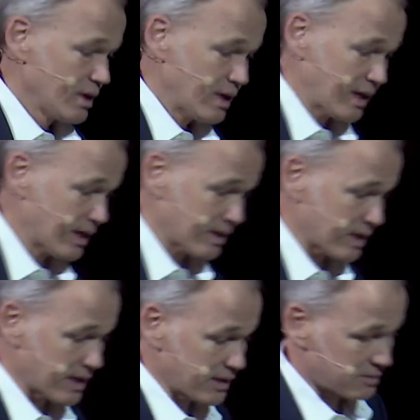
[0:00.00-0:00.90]
And
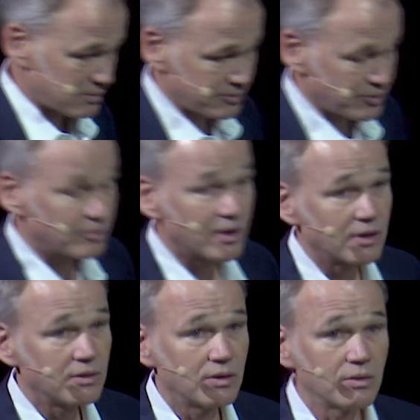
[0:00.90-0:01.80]
I do
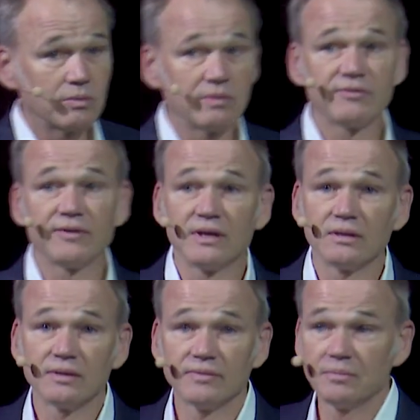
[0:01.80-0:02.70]
not know the fate
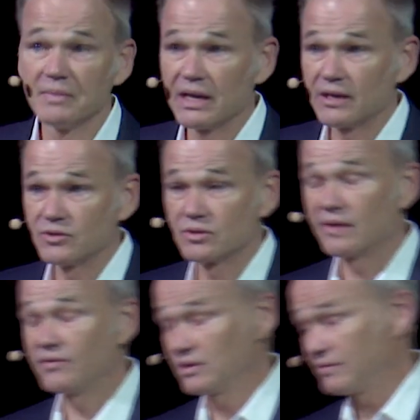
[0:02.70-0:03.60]
of the man
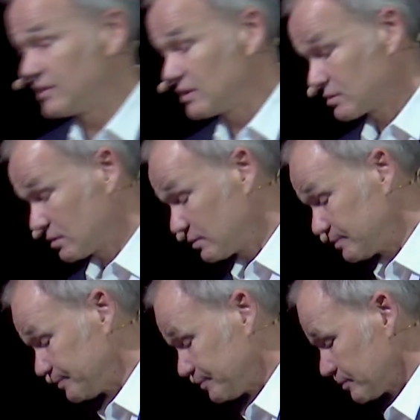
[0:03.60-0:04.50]
driving the vehicle,
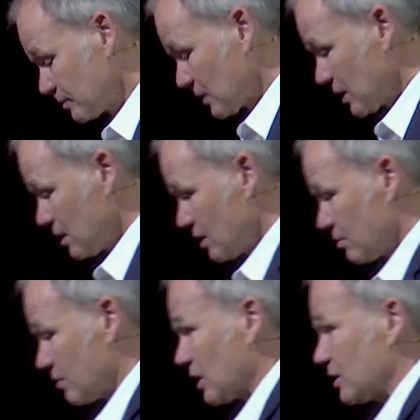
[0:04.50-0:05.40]

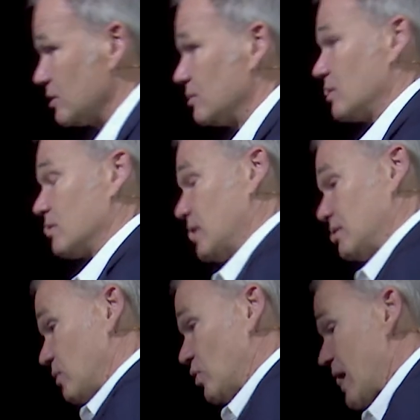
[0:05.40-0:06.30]
but I do know that
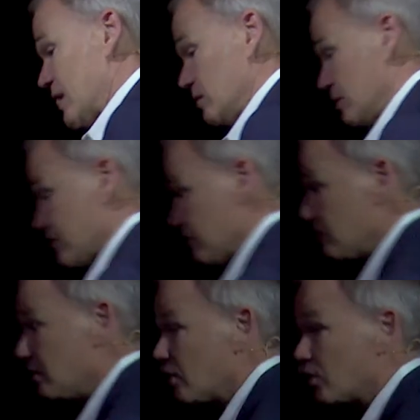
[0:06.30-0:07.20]
miraculously
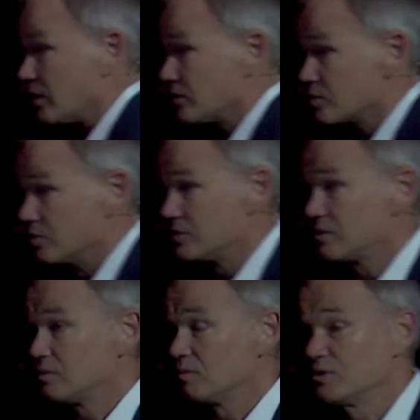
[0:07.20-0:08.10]
no one else
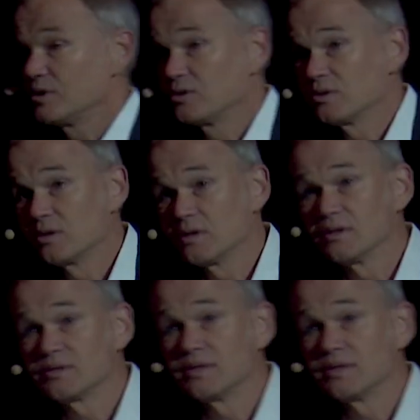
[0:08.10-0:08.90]
was injured in this